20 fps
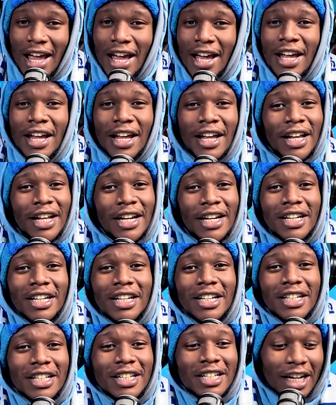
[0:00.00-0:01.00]

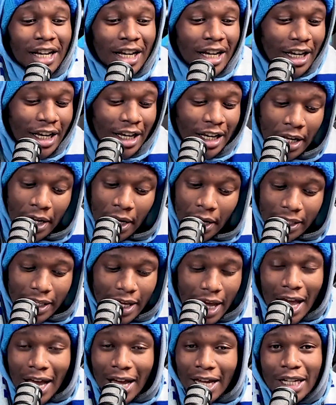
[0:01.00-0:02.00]
And
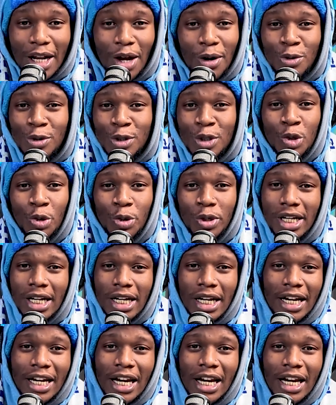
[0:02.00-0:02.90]
yeah, now it was 2-0.